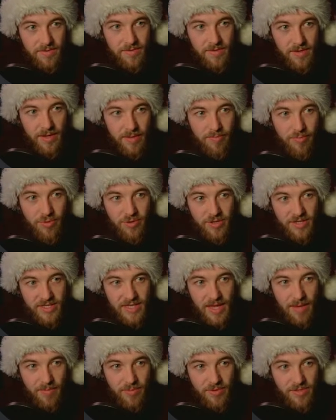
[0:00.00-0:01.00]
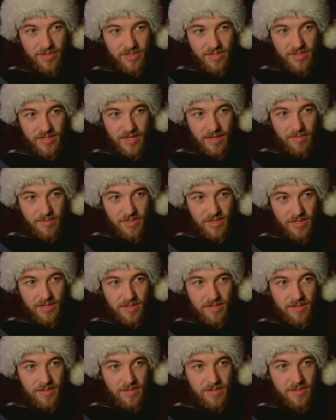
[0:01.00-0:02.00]
input example is the same size.
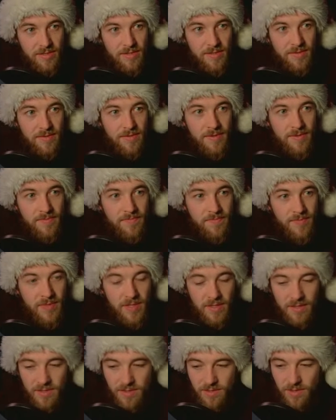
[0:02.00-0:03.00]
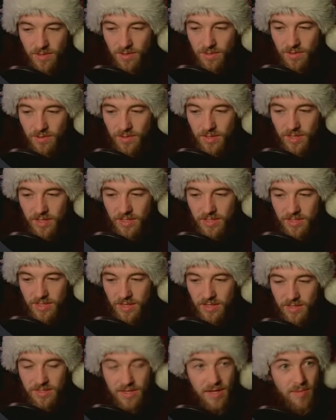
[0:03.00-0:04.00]
So it is
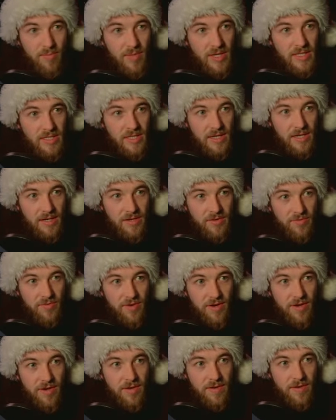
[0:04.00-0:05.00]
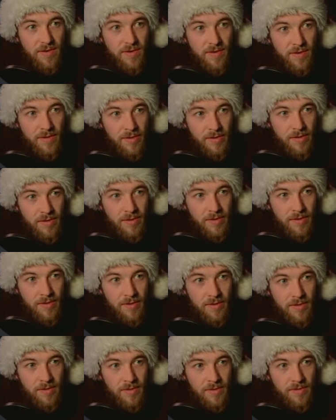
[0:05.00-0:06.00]
a 10 by 10 grid.
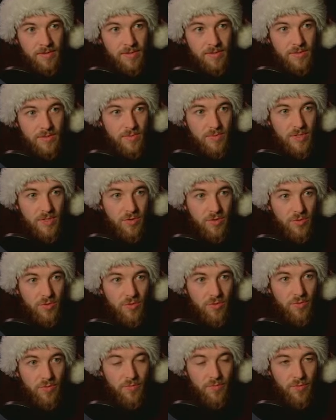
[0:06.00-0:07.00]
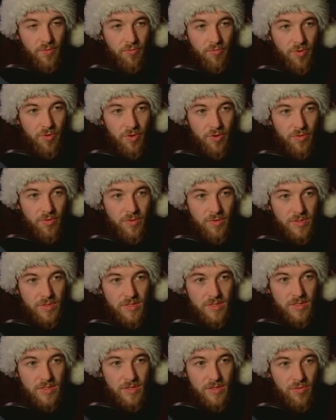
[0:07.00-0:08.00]
So we do for row in
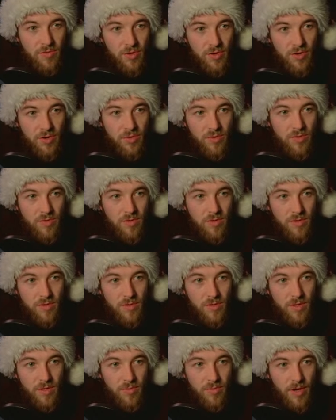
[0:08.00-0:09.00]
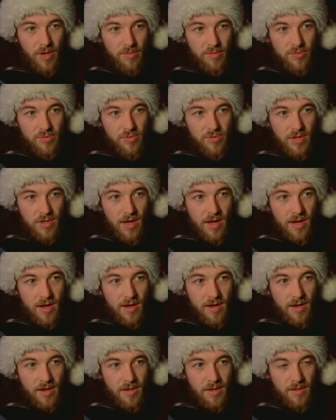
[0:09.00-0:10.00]
0 all the way up to
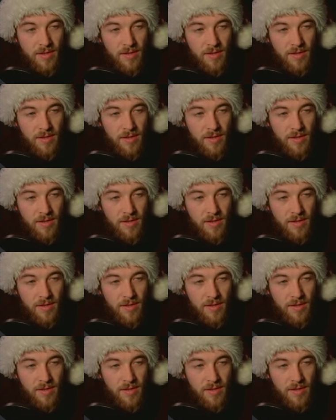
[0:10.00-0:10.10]
9,